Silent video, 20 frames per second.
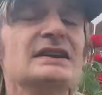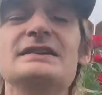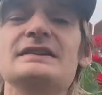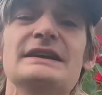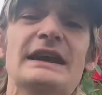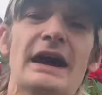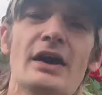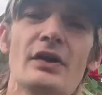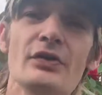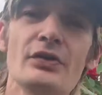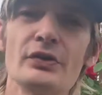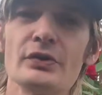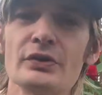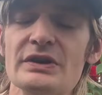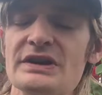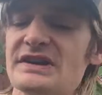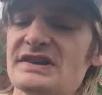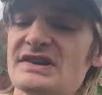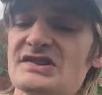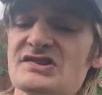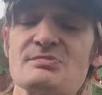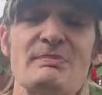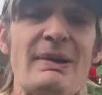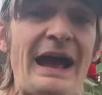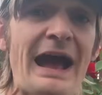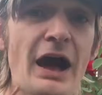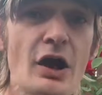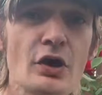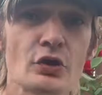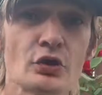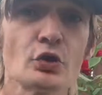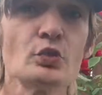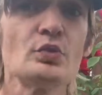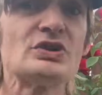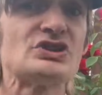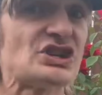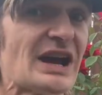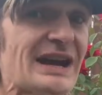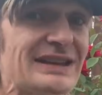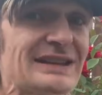Now, there is powder,
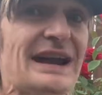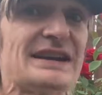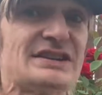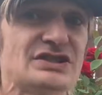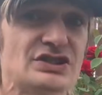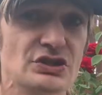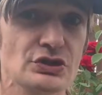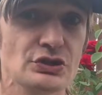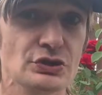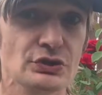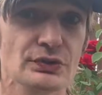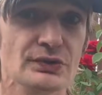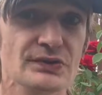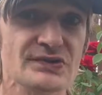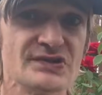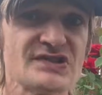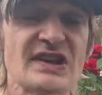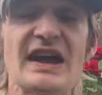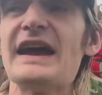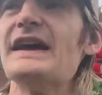which I like to use,